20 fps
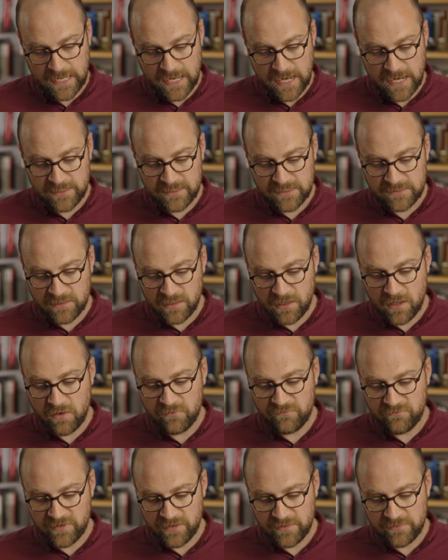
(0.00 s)
And in the
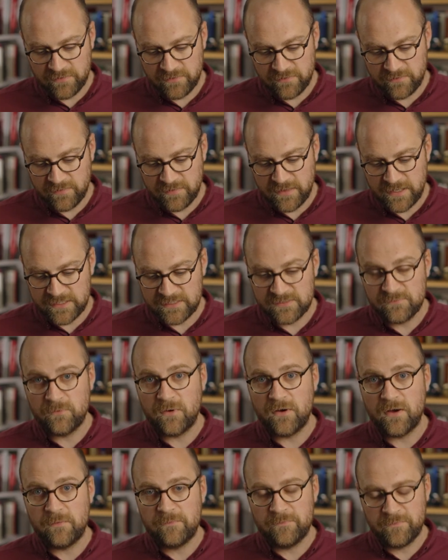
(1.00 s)
long run, that is
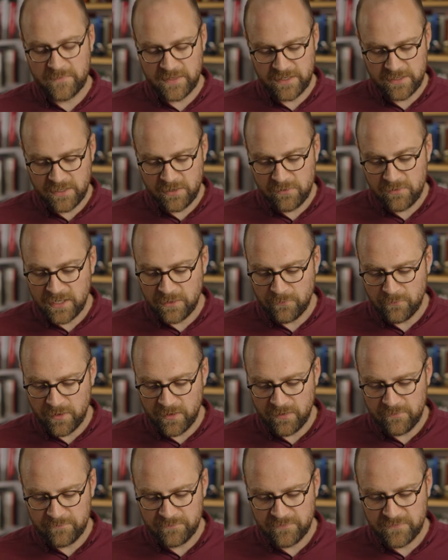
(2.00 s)
what, and only
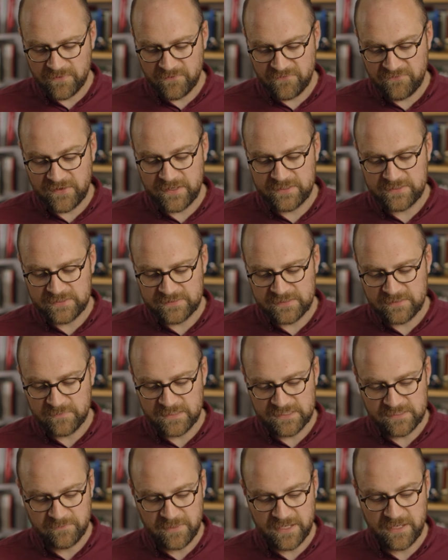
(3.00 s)
what, fascism
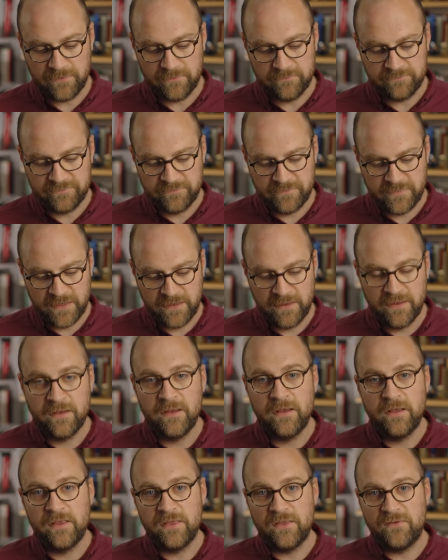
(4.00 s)
is about.
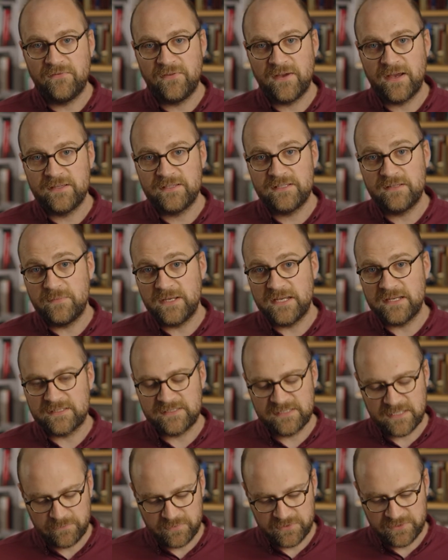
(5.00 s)
The fight to be
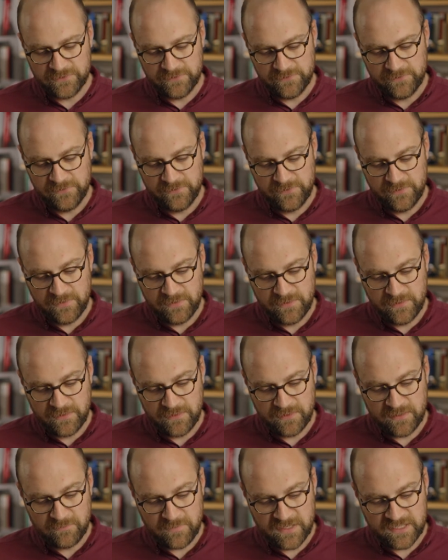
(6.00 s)
exceptional,
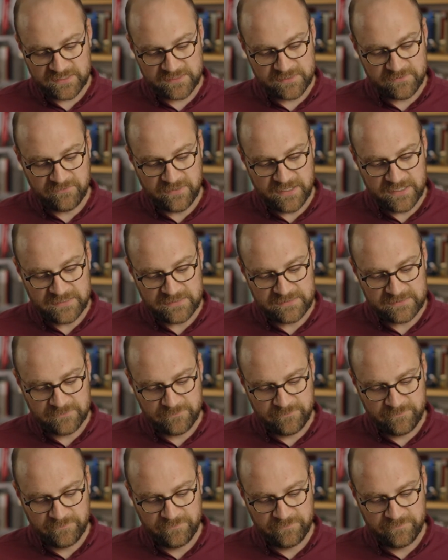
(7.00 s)
the master race.